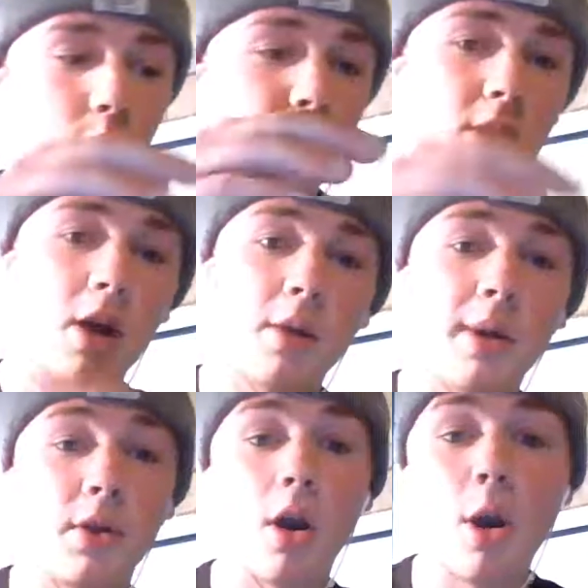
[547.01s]
We were talking
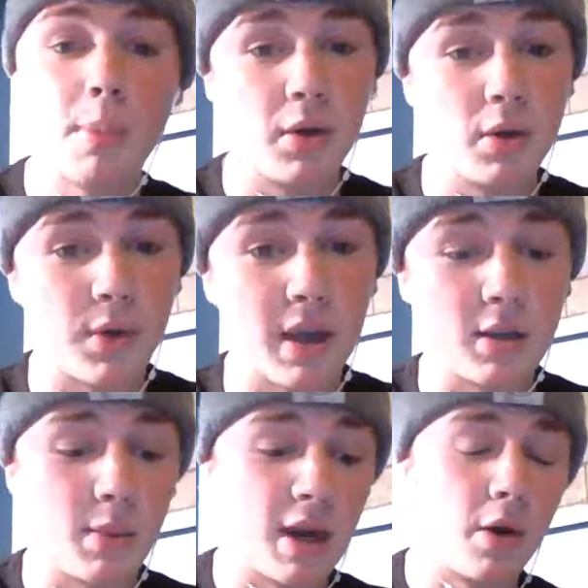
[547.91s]
about the compound
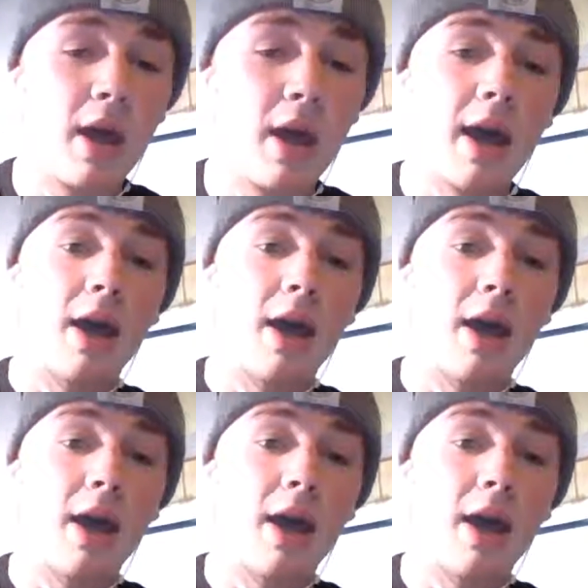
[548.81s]
effect, about